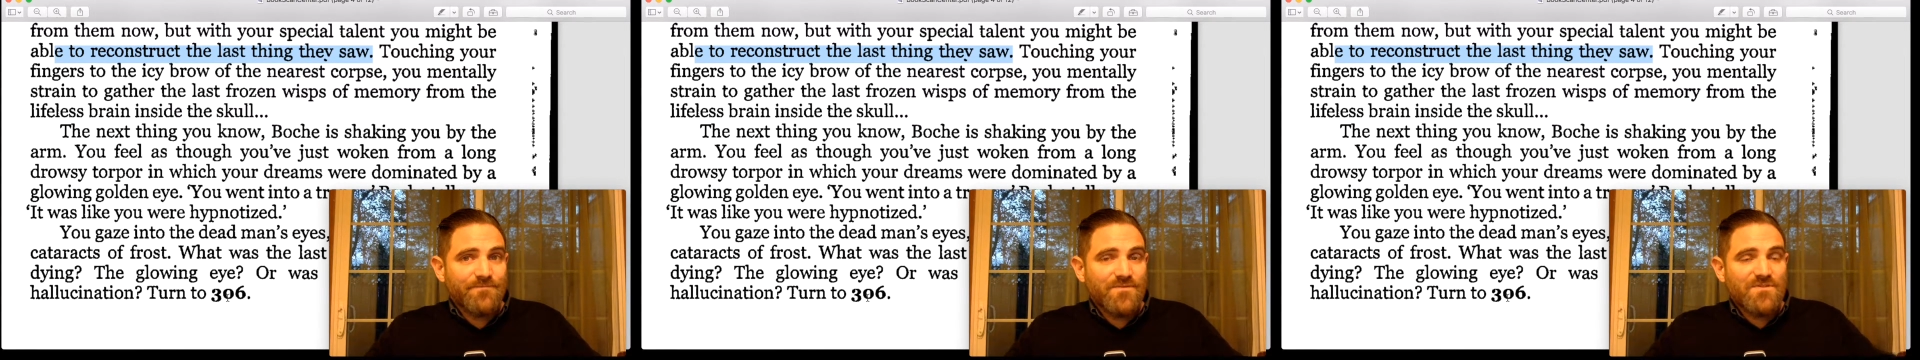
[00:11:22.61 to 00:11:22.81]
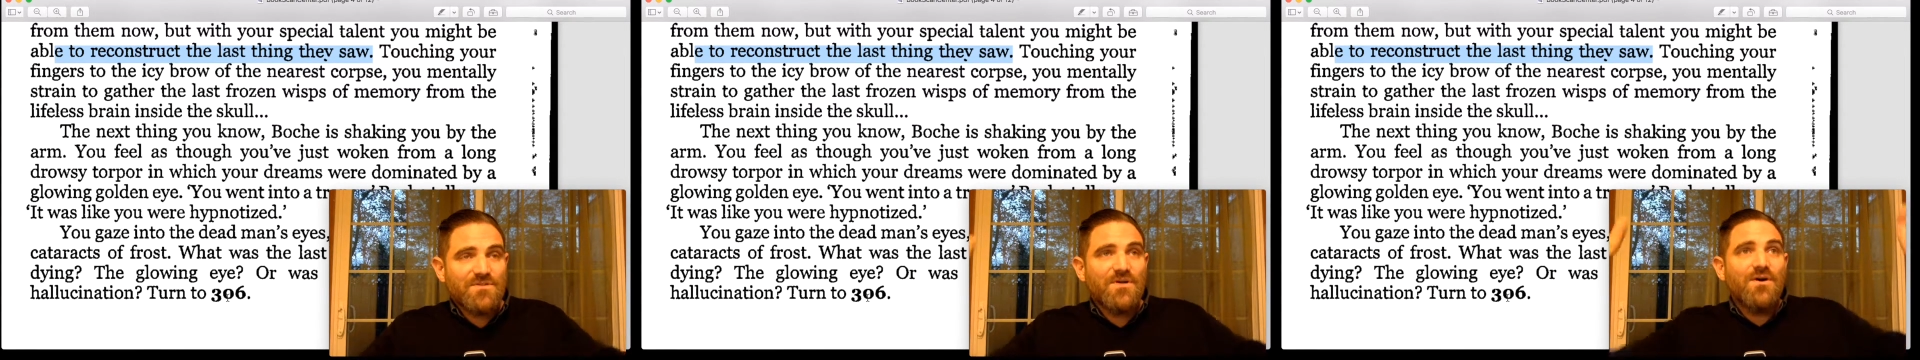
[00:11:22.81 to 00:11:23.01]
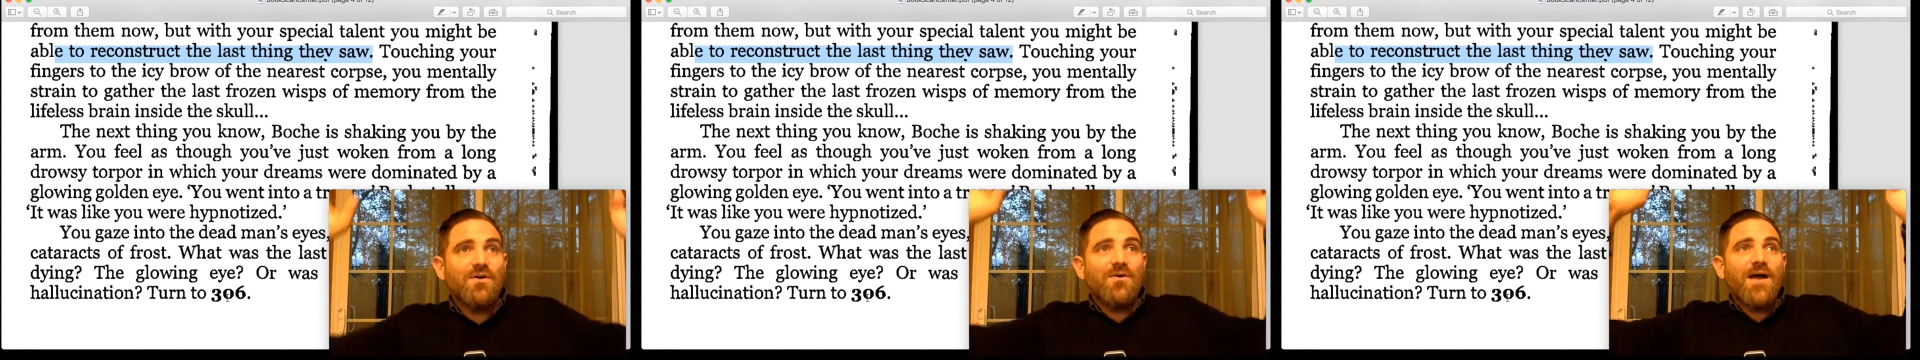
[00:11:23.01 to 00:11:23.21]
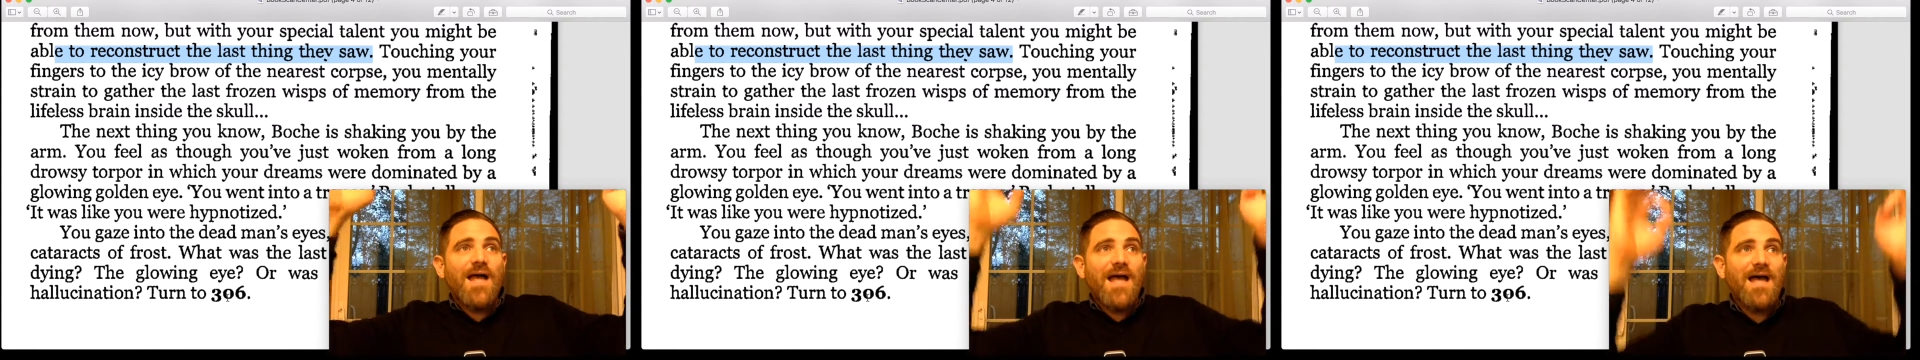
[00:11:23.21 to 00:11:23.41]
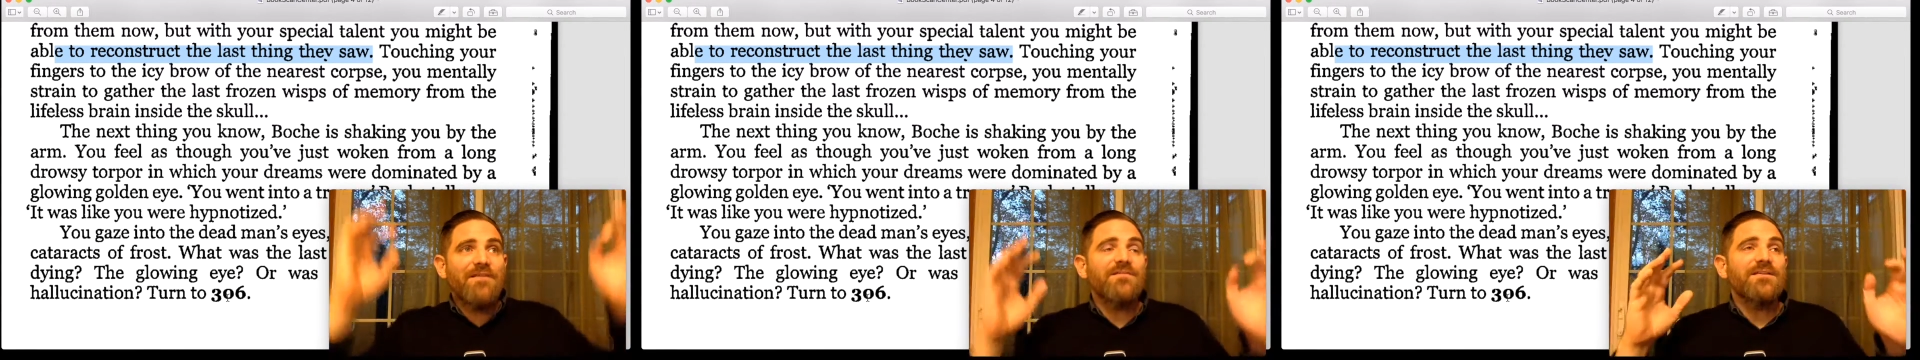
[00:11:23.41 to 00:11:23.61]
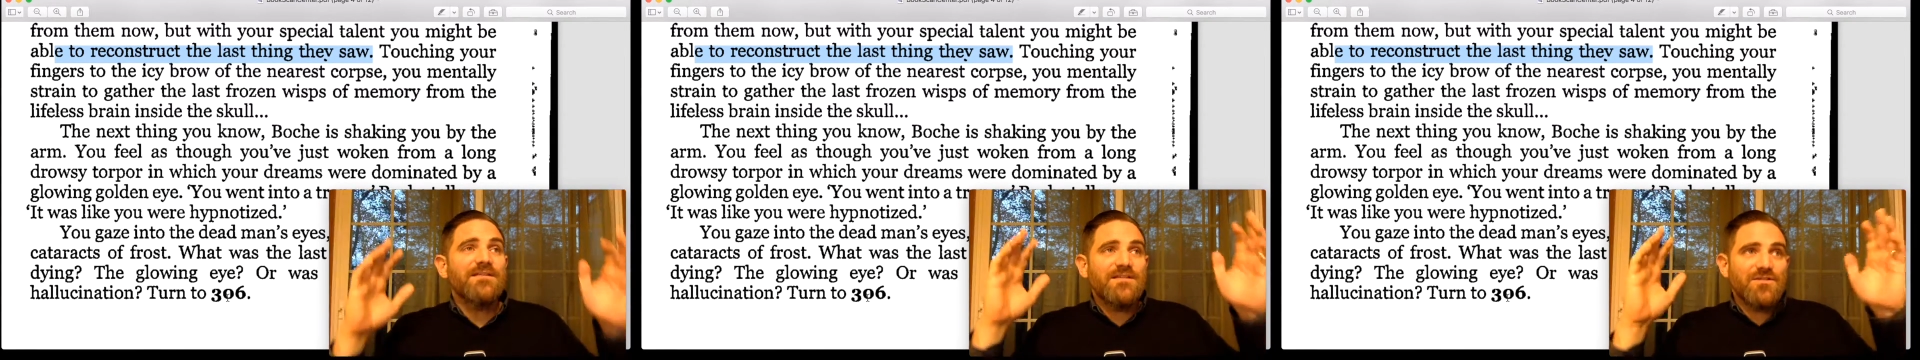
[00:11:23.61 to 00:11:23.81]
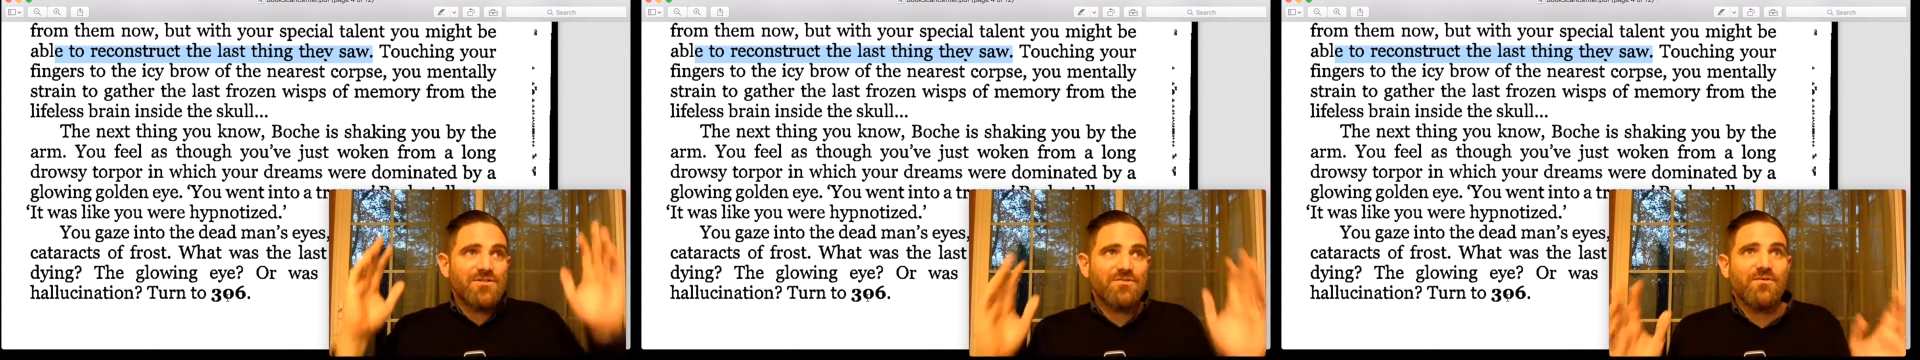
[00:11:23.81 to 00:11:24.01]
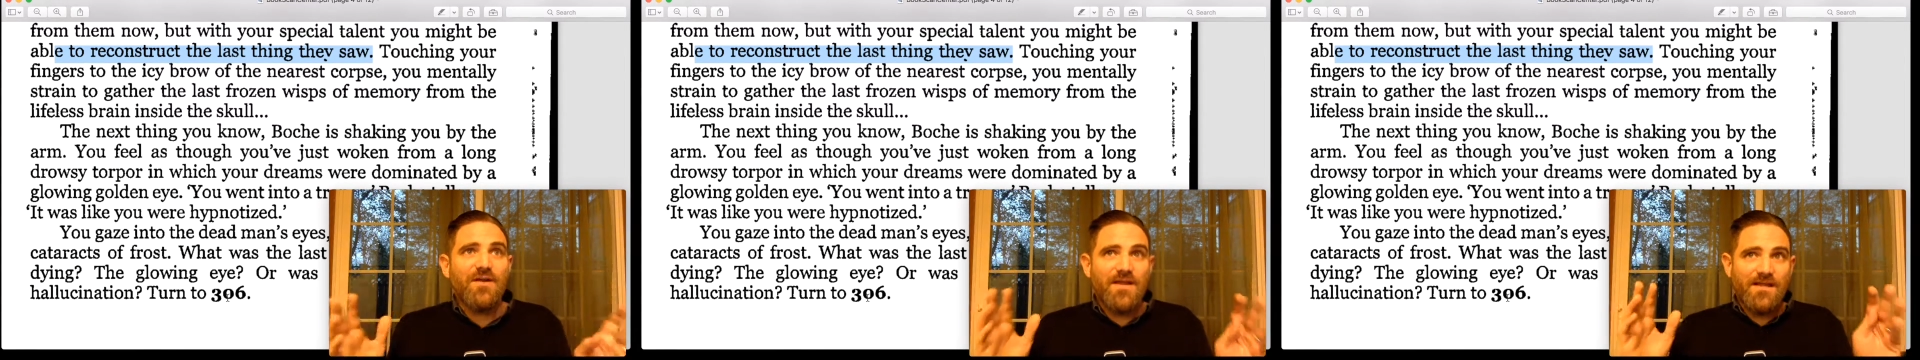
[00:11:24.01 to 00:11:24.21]
So having these
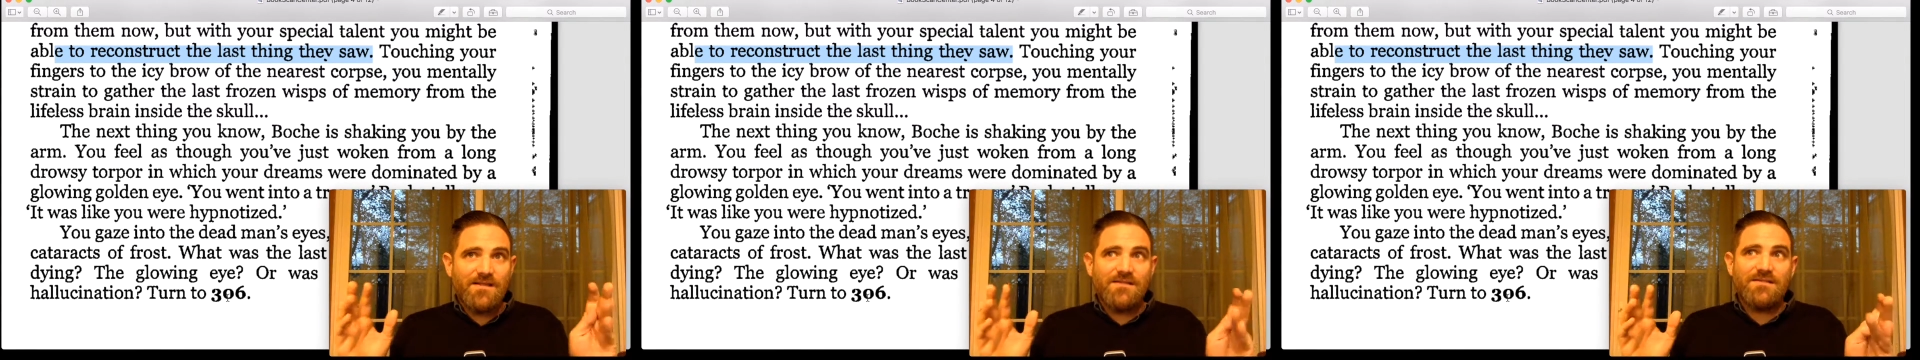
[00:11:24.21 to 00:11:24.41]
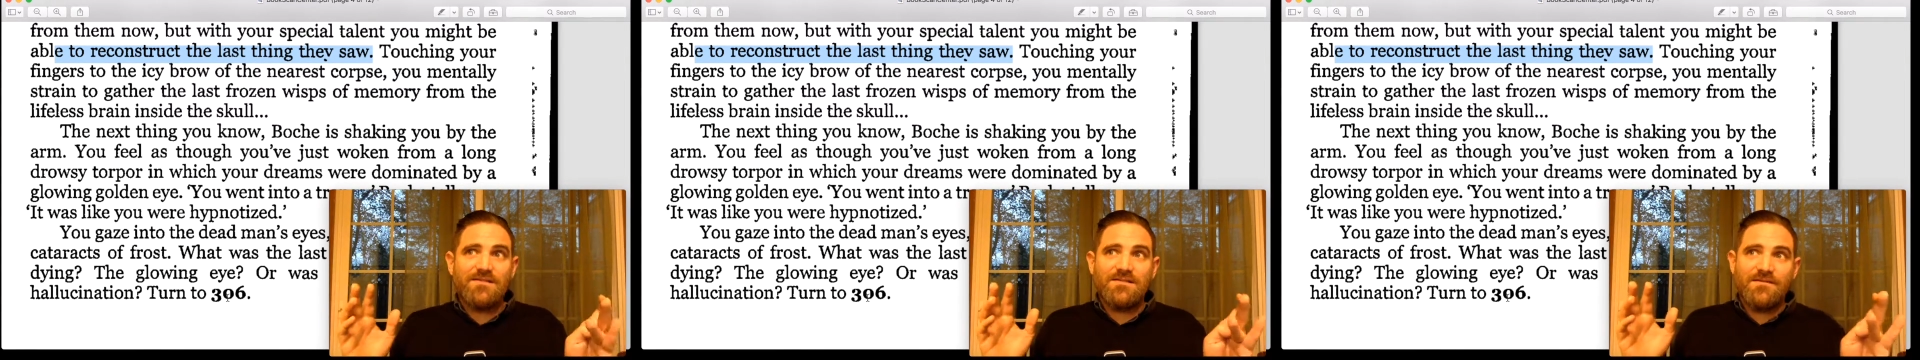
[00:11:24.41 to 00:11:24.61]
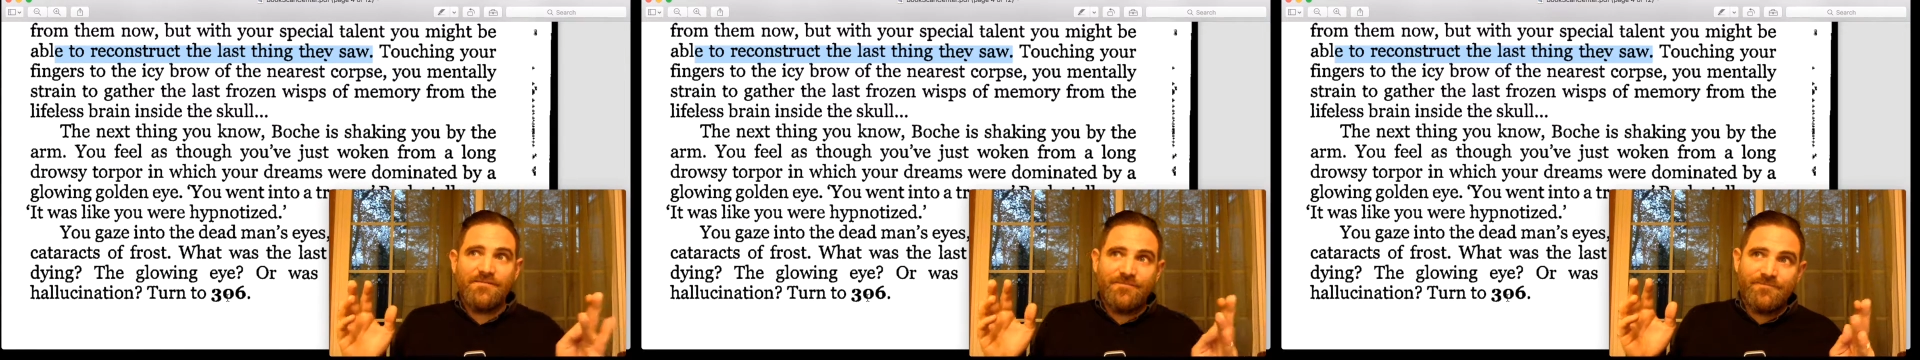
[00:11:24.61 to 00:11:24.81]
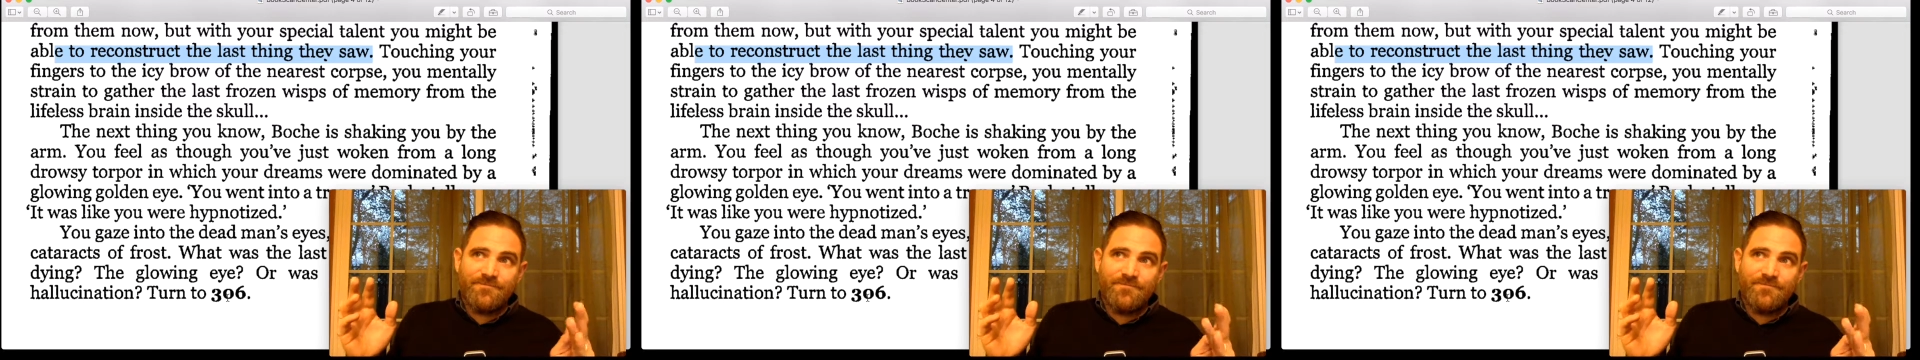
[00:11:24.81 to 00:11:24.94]
traits,